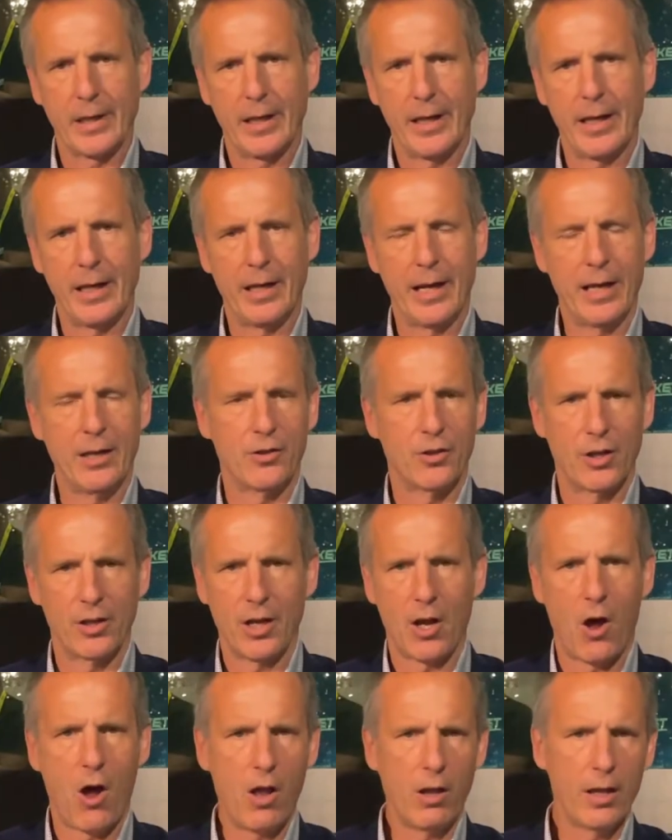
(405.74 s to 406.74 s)
And
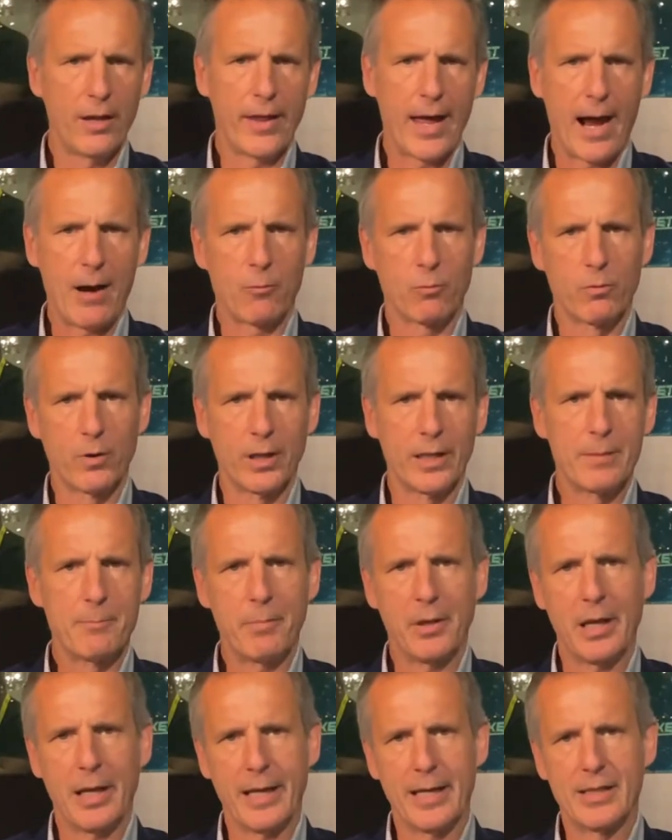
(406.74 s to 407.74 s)
all of that really
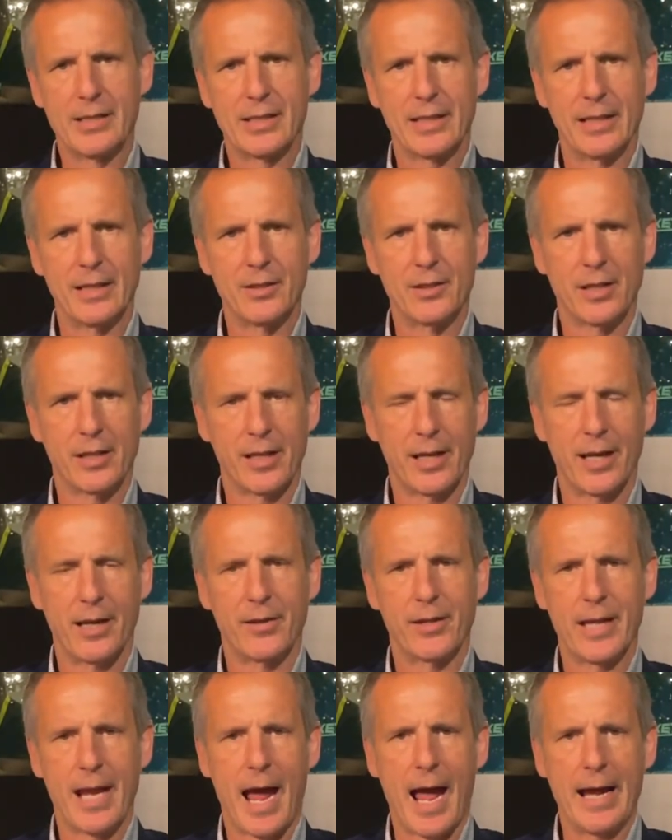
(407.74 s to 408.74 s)
plays into the
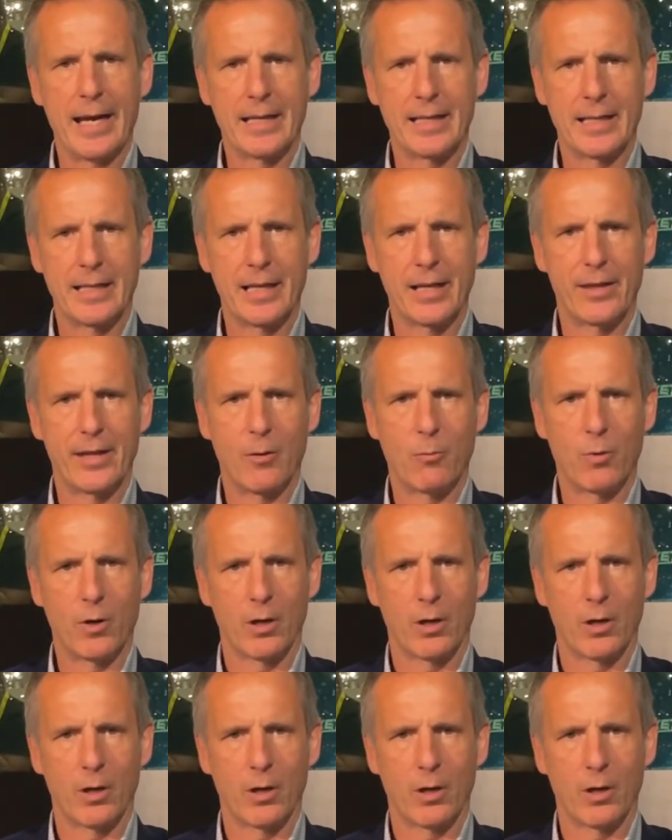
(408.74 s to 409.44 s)
idea that